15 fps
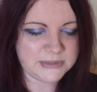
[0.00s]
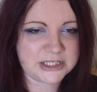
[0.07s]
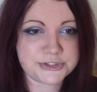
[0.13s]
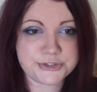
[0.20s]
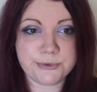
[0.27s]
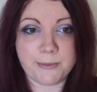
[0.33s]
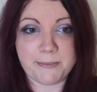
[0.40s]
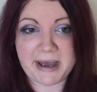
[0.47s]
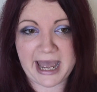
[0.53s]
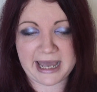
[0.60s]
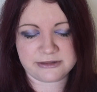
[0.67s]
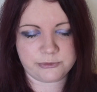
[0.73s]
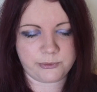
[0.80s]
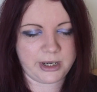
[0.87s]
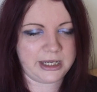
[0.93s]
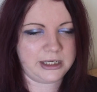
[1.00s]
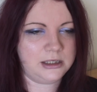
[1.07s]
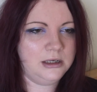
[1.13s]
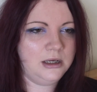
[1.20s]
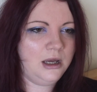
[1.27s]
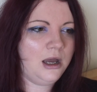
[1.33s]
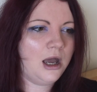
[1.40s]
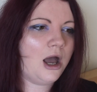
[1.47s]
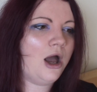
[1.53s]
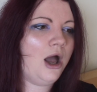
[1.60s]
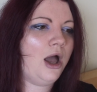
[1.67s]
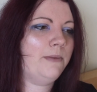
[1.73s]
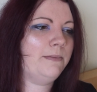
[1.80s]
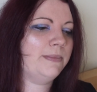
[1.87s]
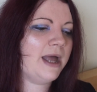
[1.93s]
to a pathway,
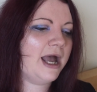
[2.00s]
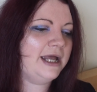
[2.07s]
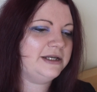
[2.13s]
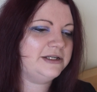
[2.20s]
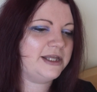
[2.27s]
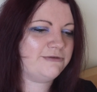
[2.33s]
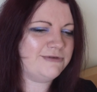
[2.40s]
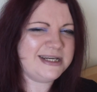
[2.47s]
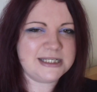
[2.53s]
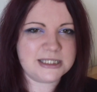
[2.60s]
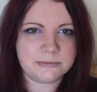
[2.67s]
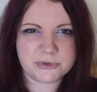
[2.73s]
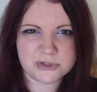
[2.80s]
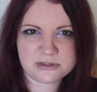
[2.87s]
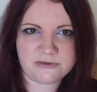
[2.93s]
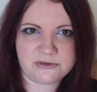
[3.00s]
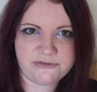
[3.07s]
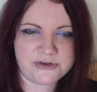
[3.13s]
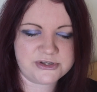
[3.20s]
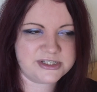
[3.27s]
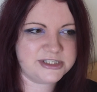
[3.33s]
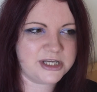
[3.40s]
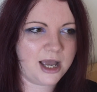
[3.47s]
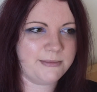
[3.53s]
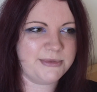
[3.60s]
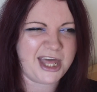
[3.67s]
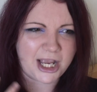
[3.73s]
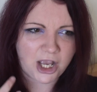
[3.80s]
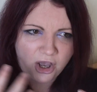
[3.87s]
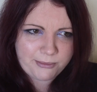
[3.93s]
and they're reading the books for the first time and
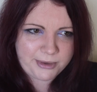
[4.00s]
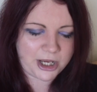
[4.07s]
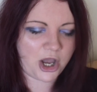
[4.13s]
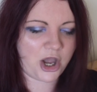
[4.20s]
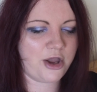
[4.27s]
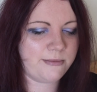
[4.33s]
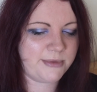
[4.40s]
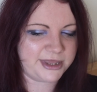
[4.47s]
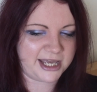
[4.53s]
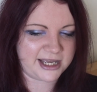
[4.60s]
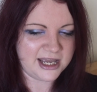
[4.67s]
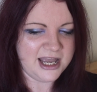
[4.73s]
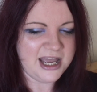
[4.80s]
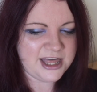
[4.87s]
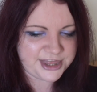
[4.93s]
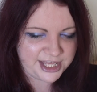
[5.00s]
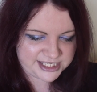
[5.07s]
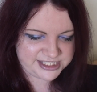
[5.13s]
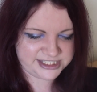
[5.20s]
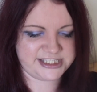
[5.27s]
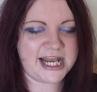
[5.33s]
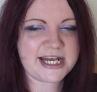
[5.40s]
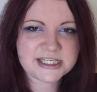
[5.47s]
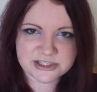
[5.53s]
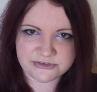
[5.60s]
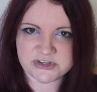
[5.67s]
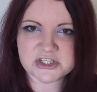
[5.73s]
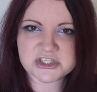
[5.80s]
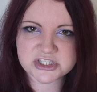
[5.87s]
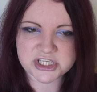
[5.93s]
they're coming home, and that sense of
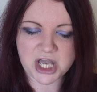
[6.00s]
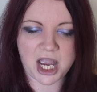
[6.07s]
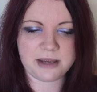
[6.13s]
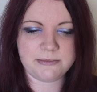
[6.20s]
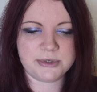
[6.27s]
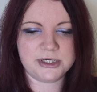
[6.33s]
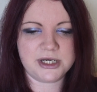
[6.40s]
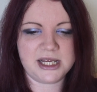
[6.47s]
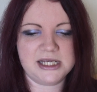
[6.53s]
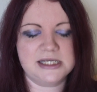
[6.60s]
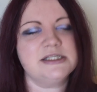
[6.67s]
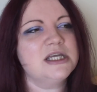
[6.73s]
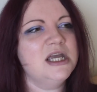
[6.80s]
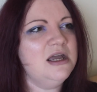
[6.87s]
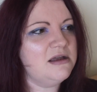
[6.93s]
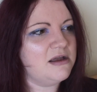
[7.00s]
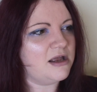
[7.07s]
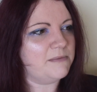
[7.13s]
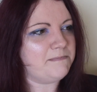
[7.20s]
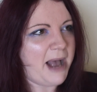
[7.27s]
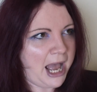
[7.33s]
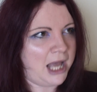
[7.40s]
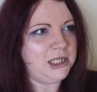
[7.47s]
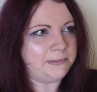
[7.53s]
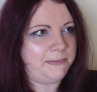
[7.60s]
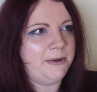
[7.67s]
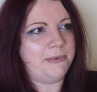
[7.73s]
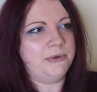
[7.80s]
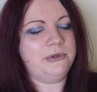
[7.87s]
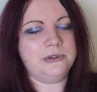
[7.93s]
excitement is
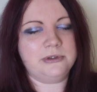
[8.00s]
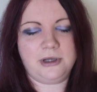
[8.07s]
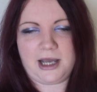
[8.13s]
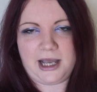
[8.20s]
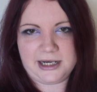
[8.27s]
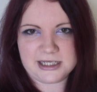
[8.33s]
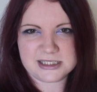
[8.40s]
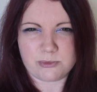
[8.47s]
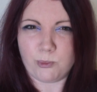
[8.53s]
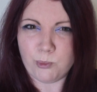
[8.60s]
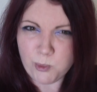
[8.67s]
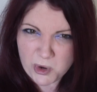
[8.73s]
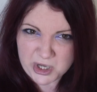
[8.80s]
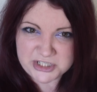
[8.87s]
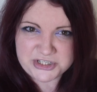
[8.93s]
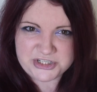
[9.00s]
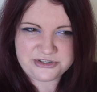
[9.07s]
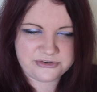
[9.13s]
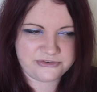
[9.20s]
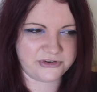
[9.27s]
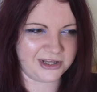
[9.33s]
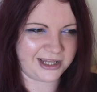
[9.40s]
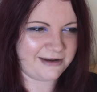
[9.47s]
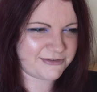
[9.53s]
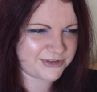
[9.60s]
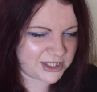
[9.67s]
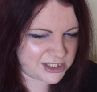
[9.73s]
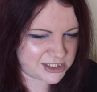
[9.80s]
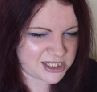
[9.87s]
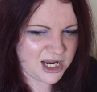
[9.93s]
palpable and it's wonderful and
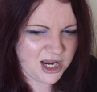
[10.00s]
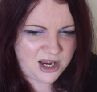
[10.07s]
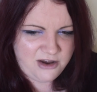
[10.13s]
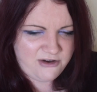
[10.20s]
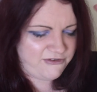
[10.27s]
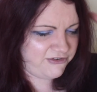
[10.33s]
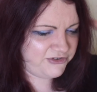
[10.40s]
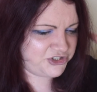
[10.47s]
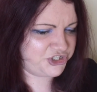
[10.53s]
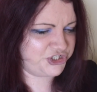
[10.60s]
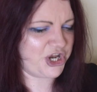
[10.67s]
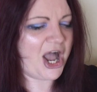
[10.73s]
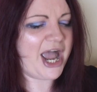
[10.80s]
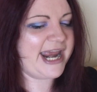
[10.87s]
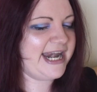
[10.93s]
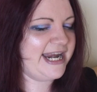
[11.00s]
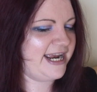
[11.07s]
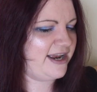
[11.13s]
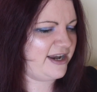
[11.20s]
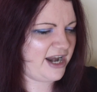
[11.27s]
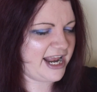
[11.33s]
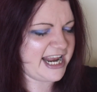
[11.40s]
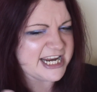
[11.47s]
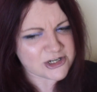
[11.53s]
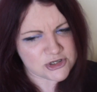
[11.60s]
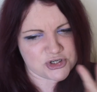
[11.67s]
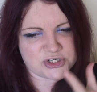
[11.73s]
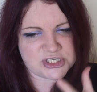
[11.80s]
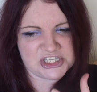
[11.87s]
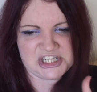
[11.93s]
everything is shiny and
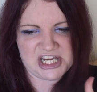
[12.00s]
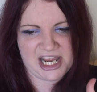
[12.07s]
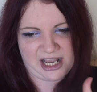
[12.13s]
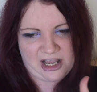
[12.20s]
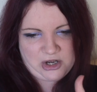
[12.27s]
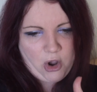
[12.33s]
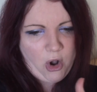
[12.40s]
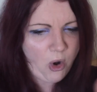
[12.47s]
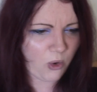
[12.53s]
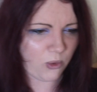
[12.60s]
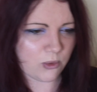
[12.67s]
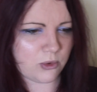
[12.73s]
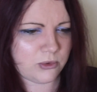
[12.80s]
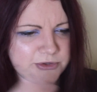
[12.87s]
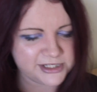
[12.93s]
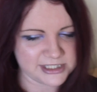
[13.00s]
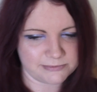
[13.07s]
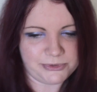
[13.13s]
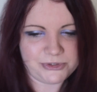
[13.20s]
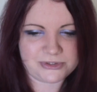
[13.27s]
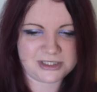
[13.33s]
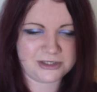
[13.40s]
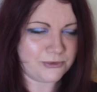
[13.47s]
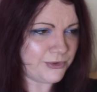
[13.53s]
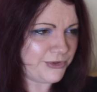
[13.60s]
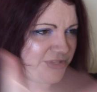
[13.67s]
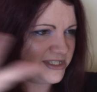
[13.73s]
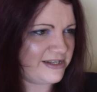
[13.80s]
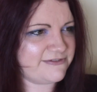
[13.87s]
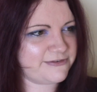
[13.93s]
interesting, and all these books and all
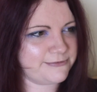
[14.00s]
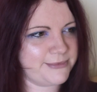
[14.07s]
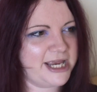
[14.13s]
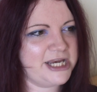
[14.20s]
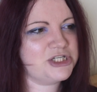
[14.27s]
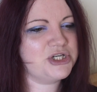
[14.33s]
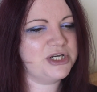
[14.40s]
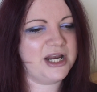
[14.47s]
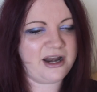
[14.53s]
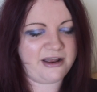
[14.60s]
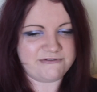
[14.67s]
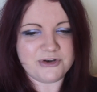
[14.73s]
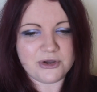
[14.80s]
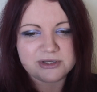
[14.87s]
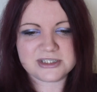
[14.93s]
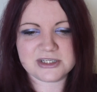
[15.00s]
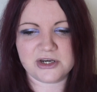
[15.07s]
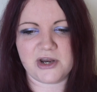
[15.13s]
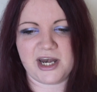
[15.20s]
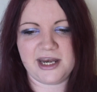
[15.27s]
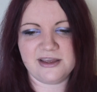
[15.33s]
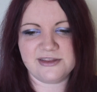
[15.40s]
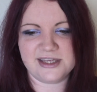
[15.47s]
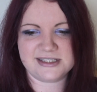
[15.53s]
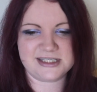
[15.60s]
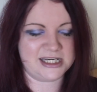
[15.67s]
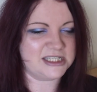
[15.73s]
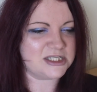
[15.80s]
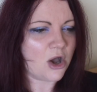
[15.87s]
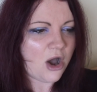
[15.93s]
this information, and I've not done any of this,
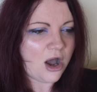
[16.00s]
and it's